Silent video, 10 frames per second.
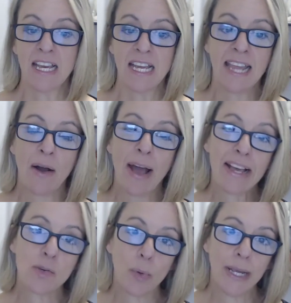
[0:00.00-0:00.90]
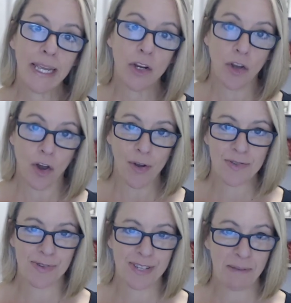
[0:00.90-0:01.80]
Now, as we know,
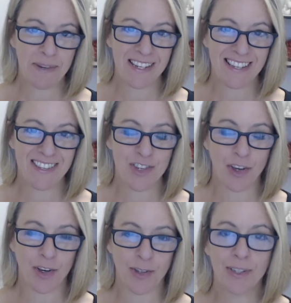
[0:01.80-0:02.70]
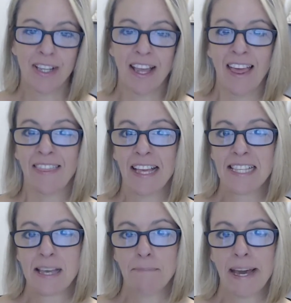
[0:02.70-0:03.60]
as receptionists know, that
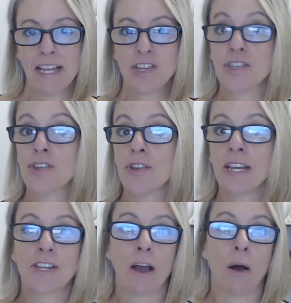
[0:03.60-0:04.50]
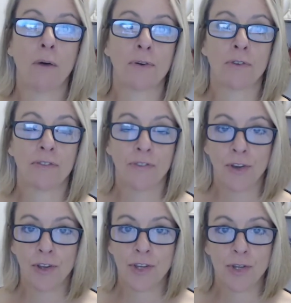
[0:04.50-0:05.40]
some patients do need to go off and
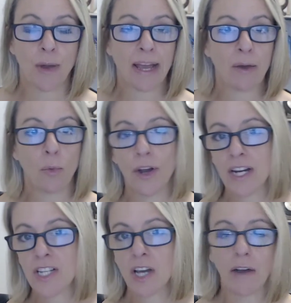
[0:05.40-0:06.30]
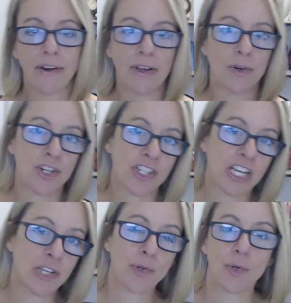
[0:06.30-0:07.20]
refer to a work diary or
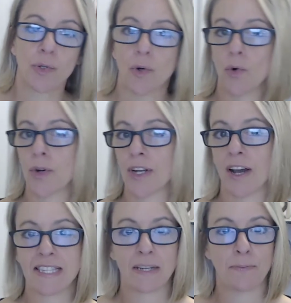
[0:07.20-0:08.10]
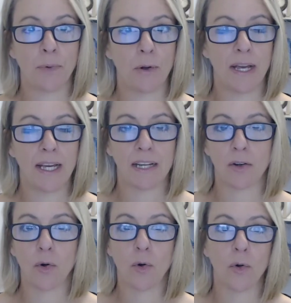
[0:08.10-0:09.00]
schedule or organise a
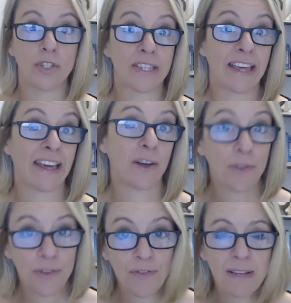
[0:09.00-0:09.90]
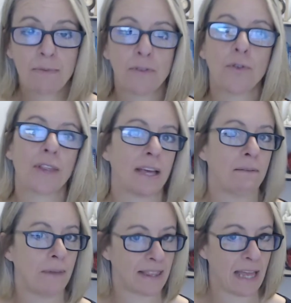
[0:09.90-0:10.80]
call to their health fund before they
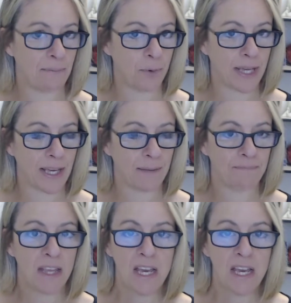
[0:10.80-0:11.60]
can make that booking.